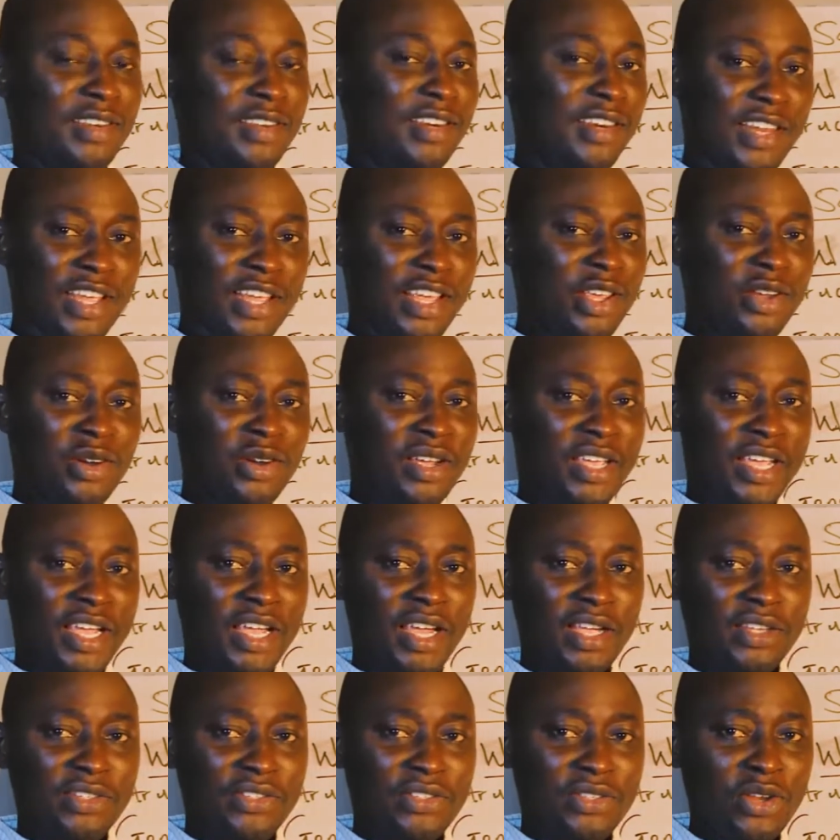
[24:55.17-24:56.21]
lay your
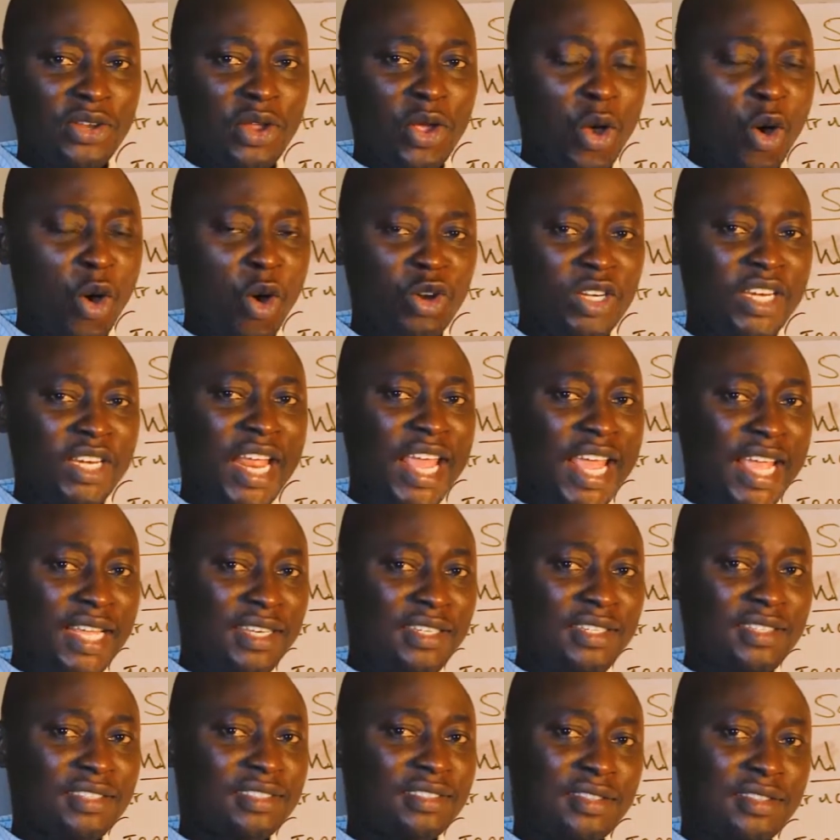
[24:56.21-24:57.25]
hands on
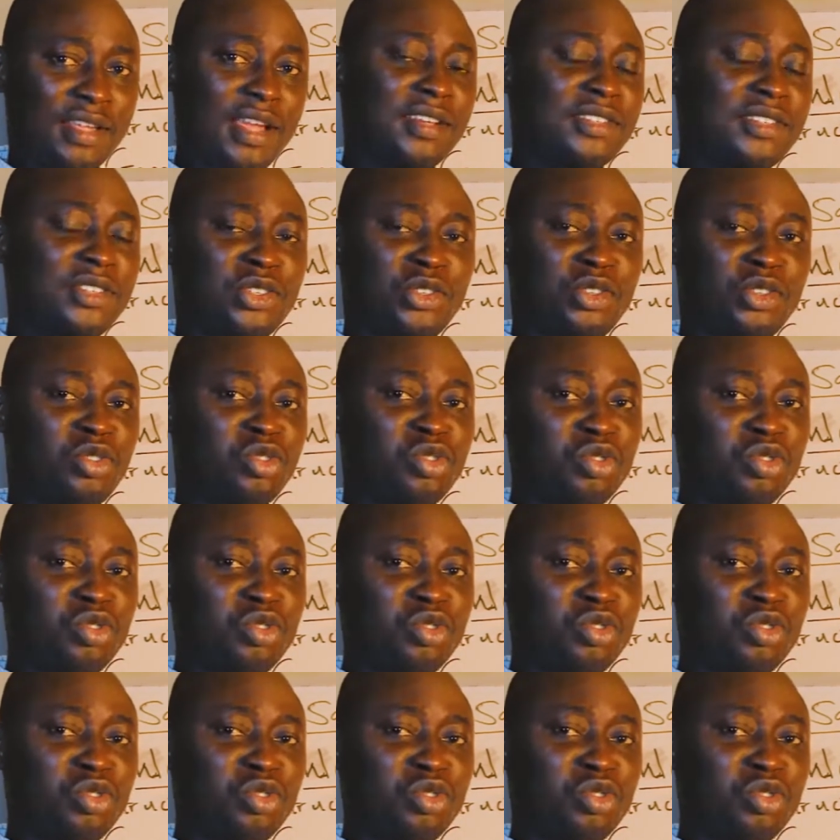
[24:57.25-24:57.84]
any task